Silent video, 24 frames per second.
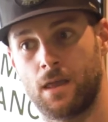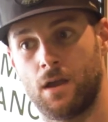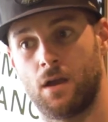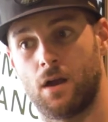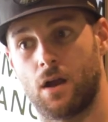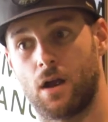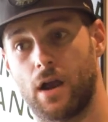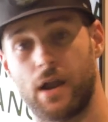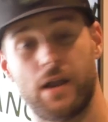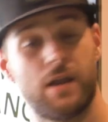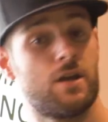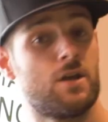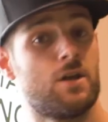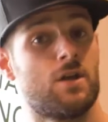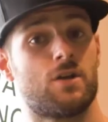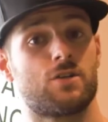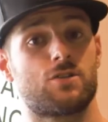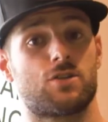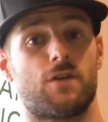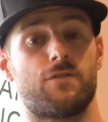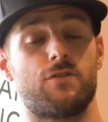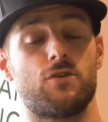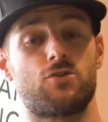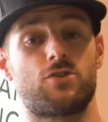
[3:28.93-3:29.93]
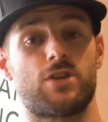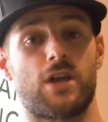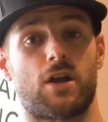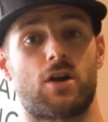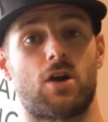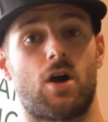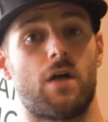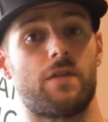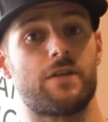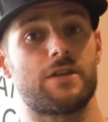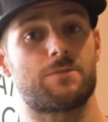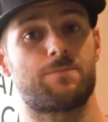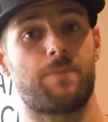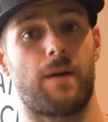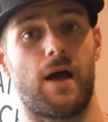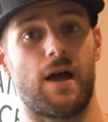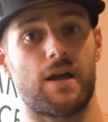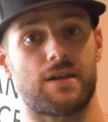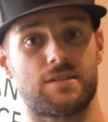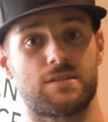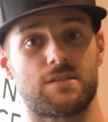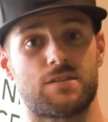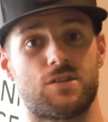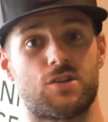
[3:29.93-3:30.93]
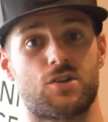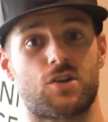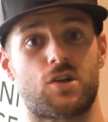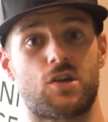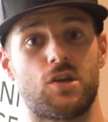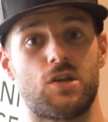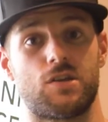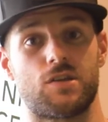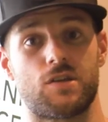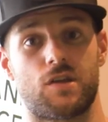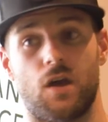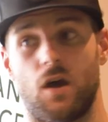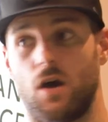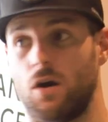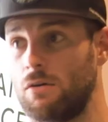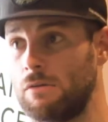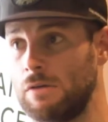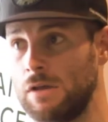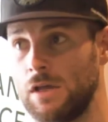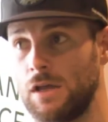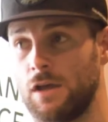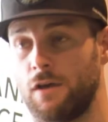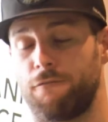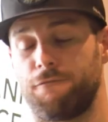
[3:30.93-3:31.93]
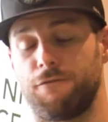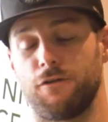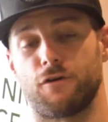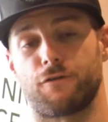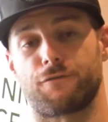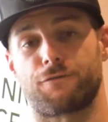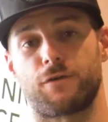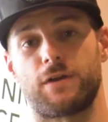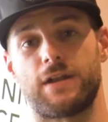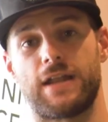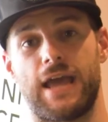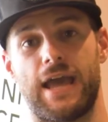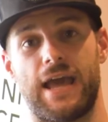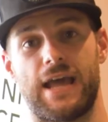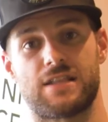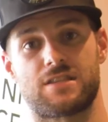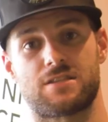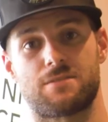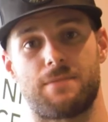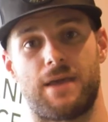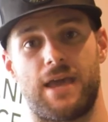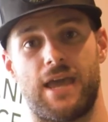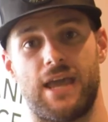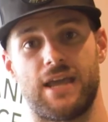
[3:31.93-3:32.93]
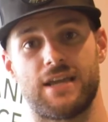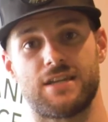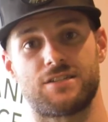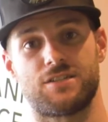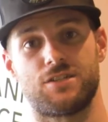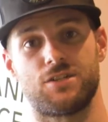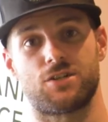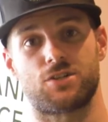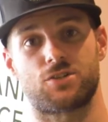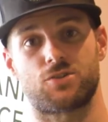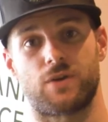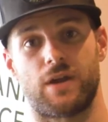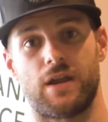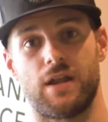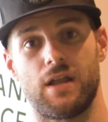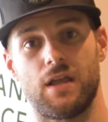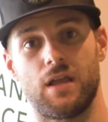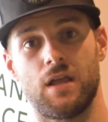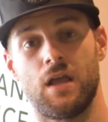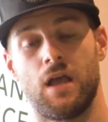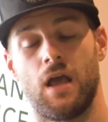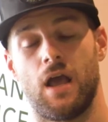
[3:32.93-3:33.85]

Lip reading: All right, so if you check all these boxes and you're good to go, feel free to add some hangs to your training.